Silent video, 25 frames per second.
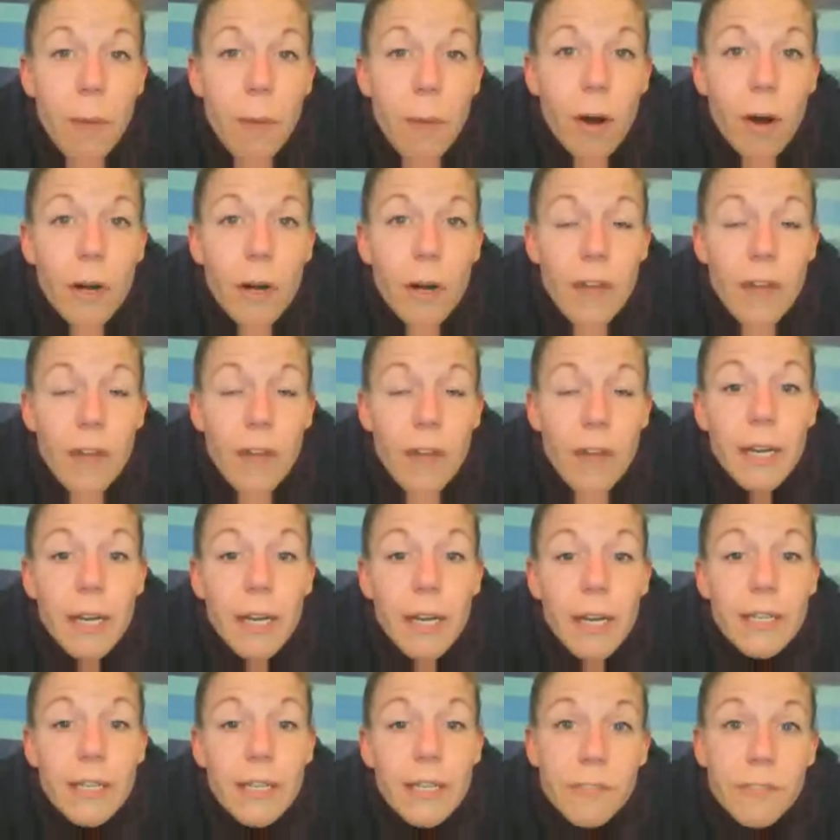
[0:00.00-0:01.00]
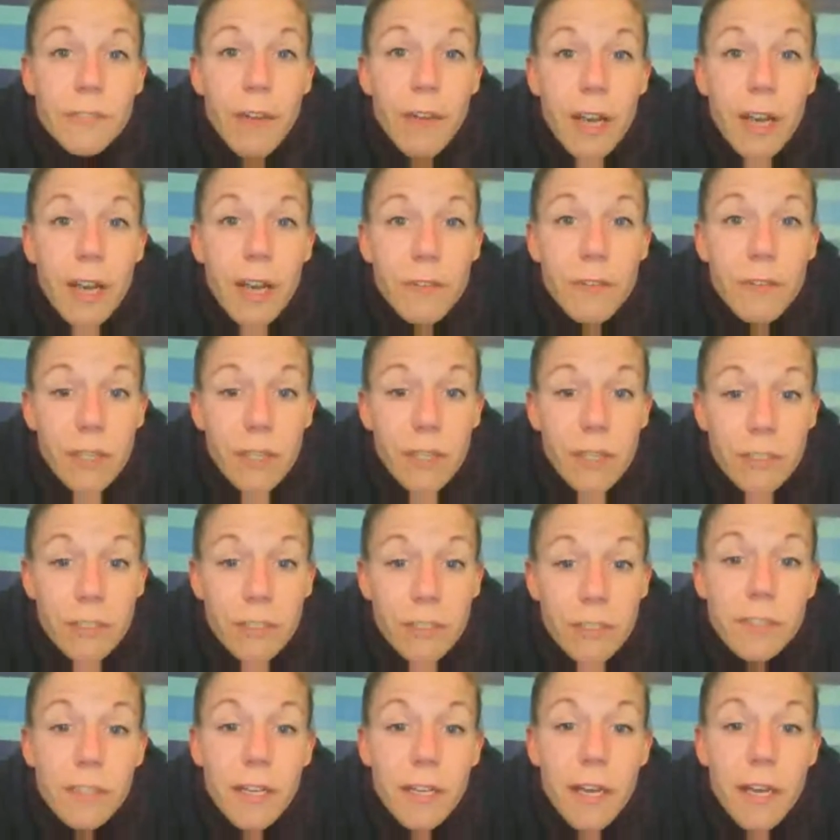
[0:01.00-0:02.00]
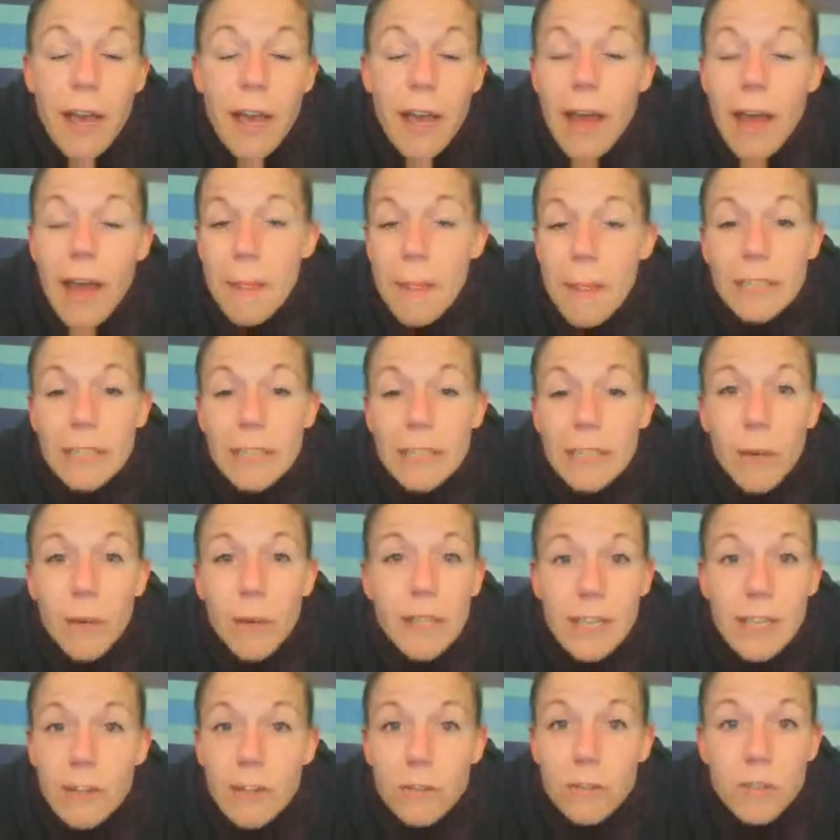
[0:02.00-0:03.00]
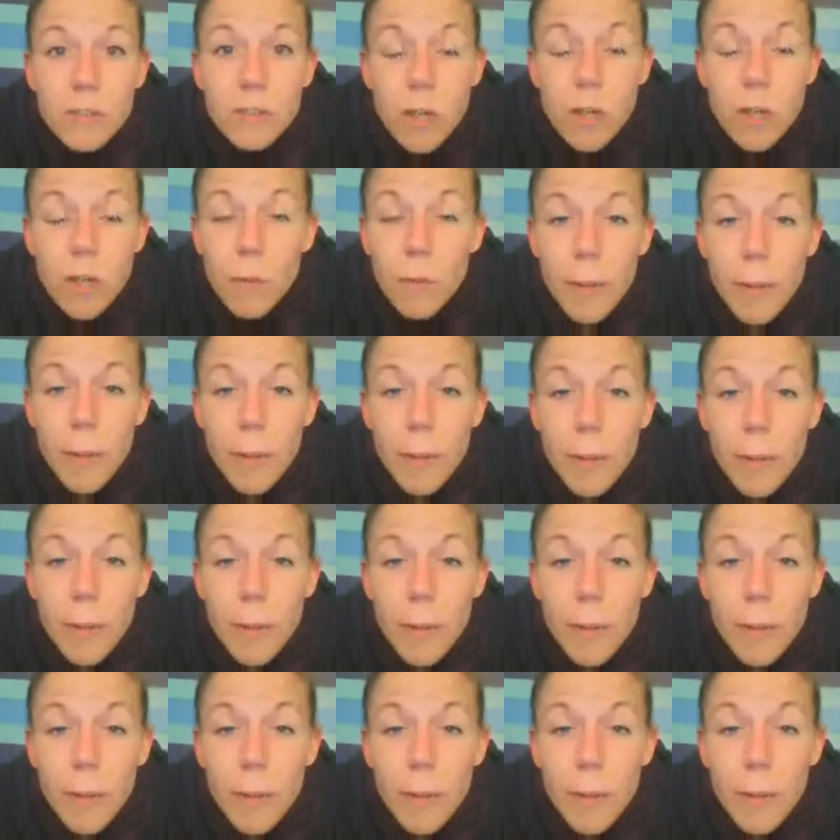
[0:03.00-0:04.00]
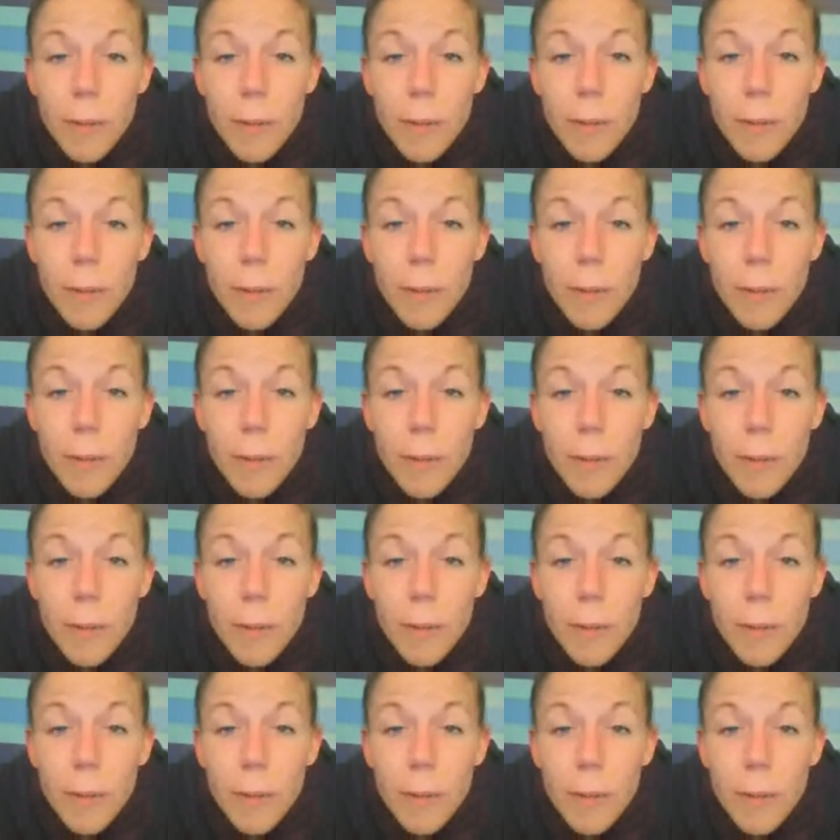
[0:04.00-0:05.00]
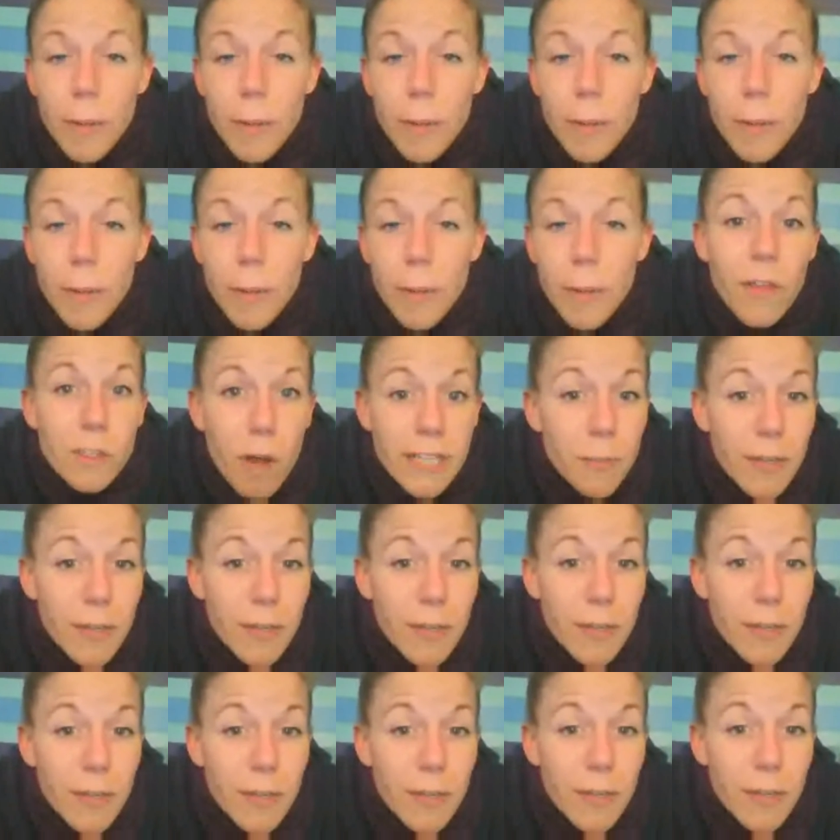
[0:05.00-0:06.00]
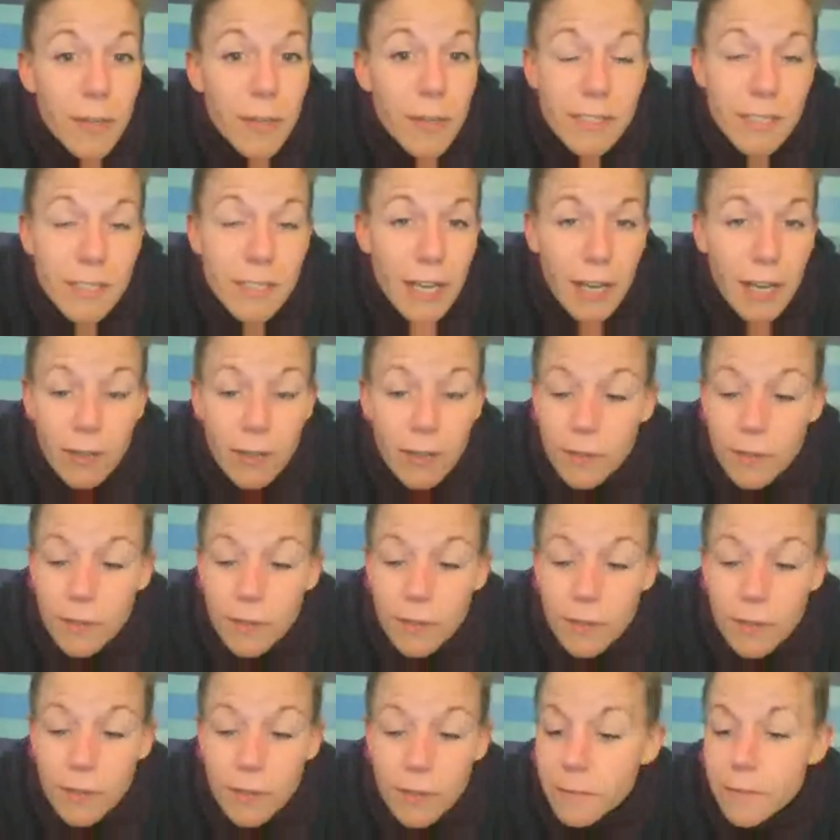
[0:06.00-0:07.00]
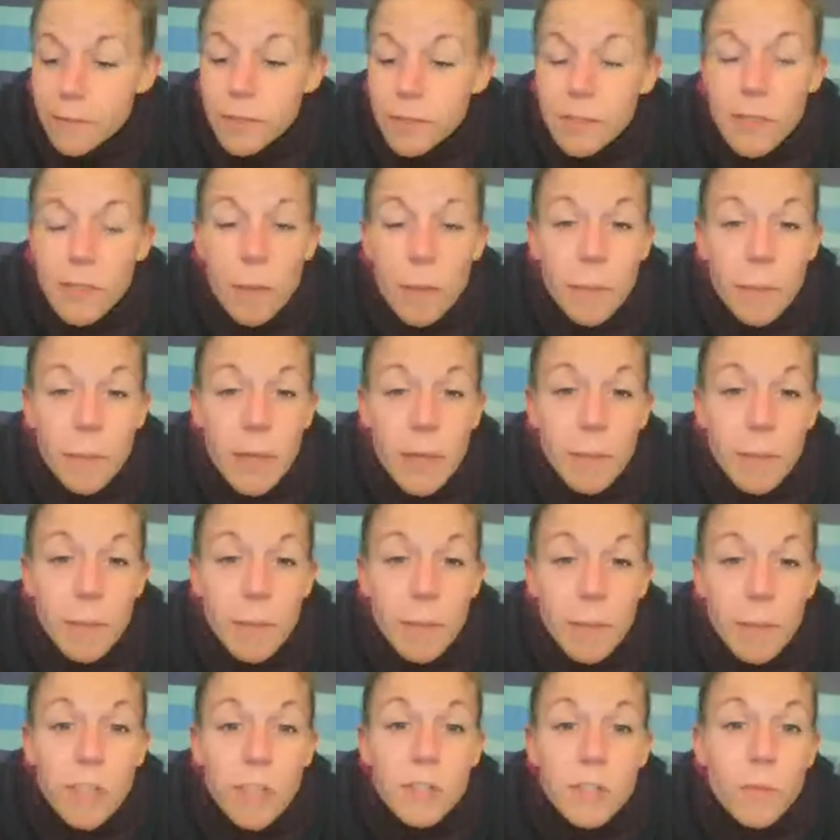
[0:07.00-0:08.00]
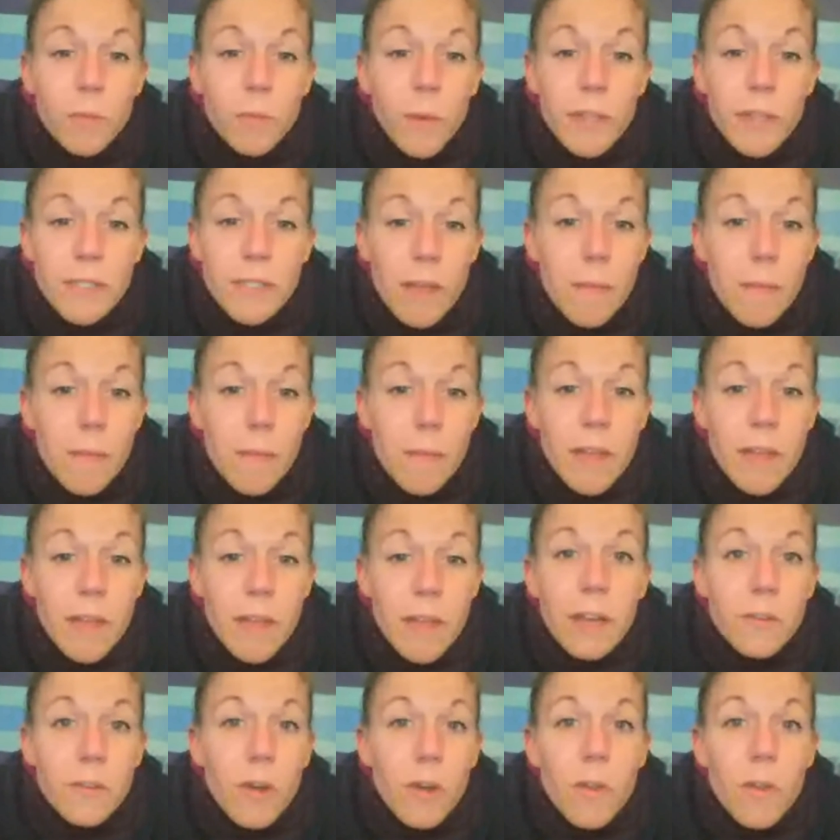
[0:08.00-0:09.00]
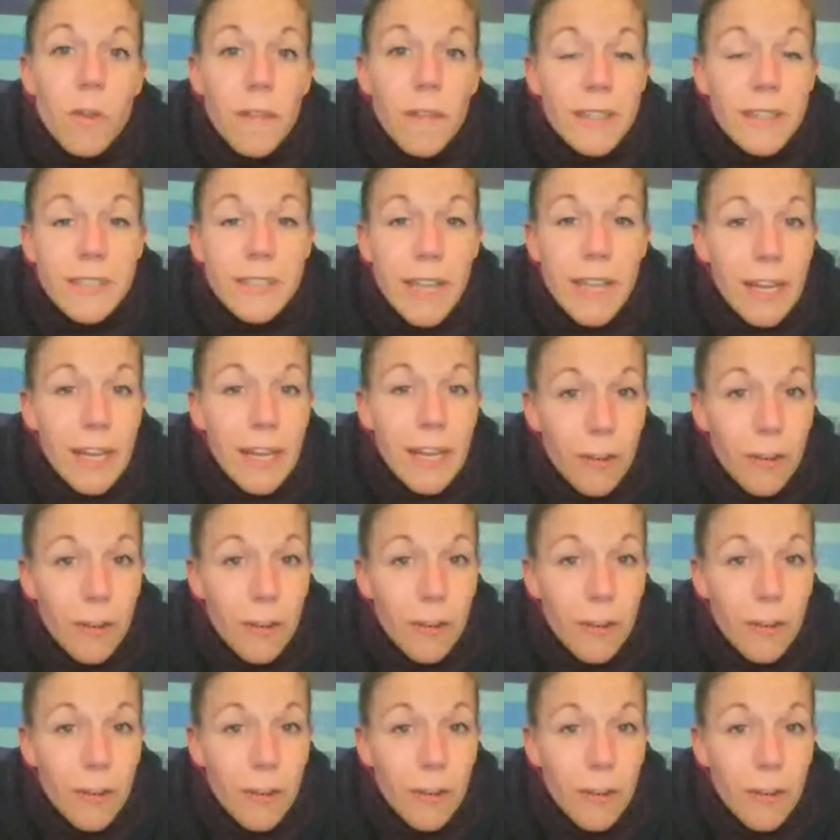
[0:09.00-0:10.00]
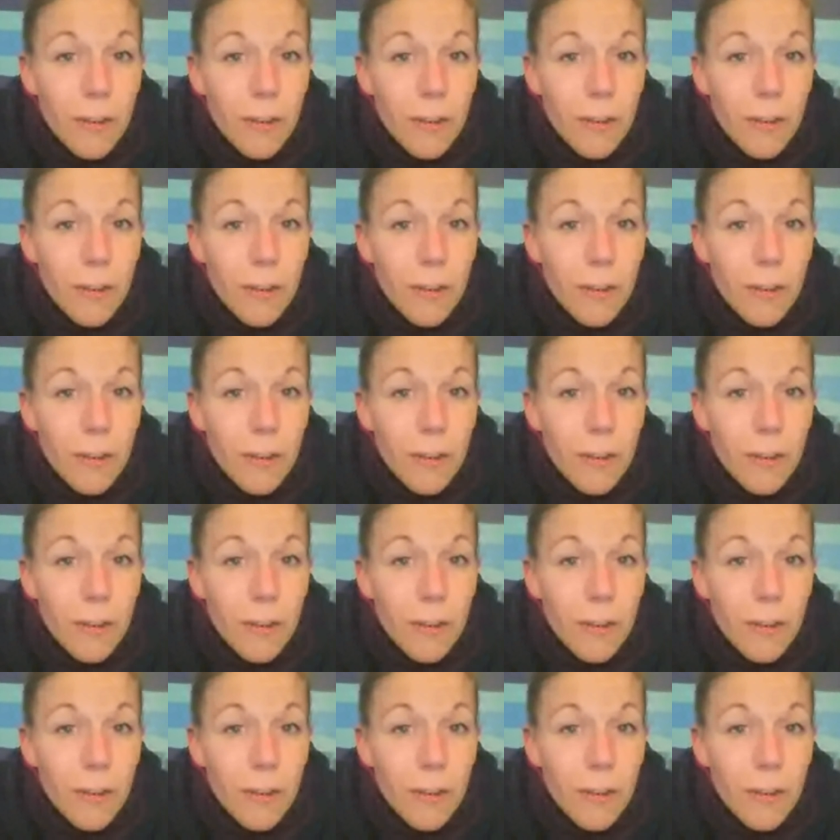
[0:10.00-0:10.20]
part of network marketing in some way or another in the next 5 years. And that's why I say there's no better small scale or a big scale. Some people just want something so that they stay in their